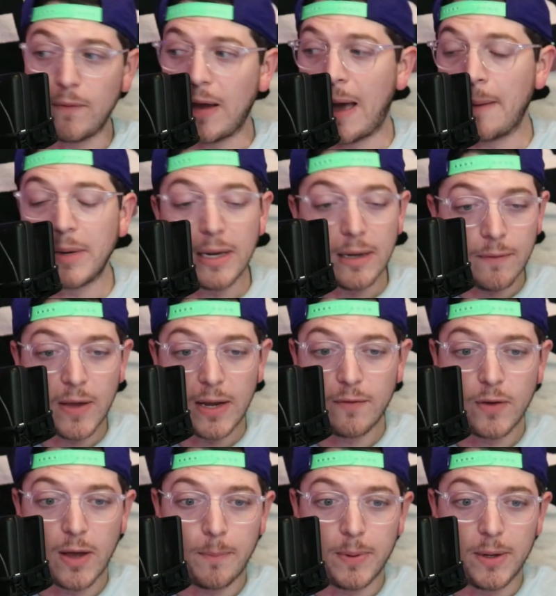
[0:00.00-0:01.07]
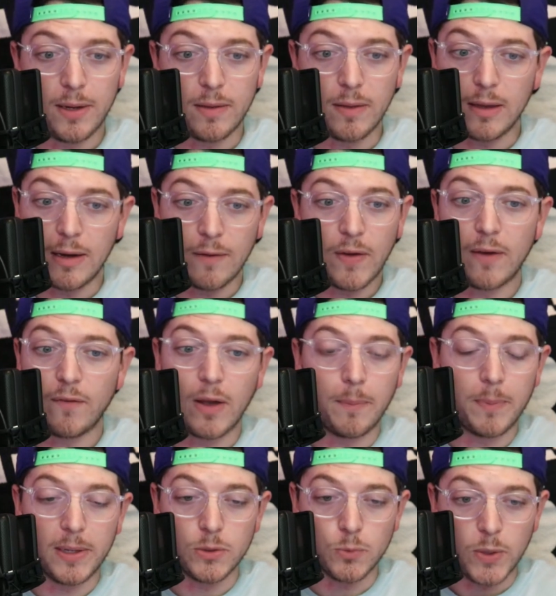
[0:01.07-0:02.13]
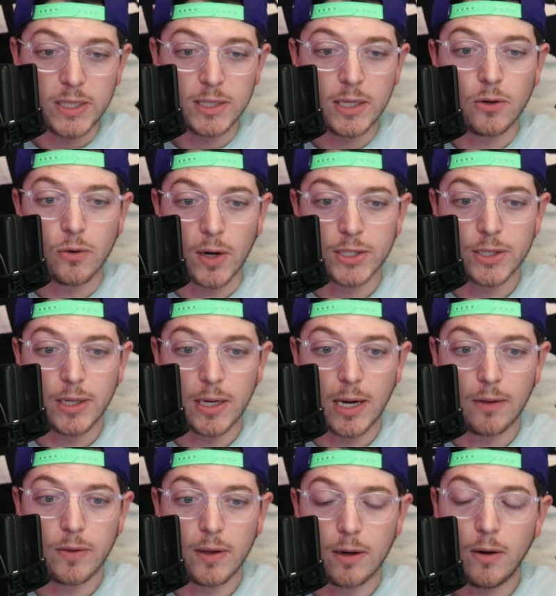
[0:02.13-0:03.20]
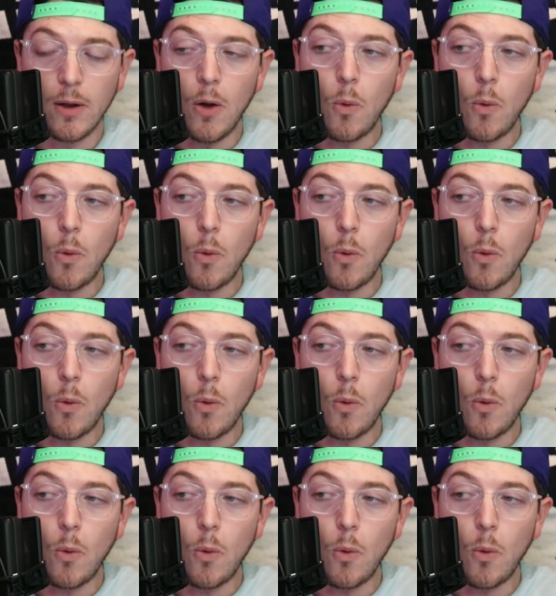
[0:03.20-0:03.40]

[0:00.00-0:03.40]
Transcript: I'm an innovative company and the innovative companies we see crushing it out there,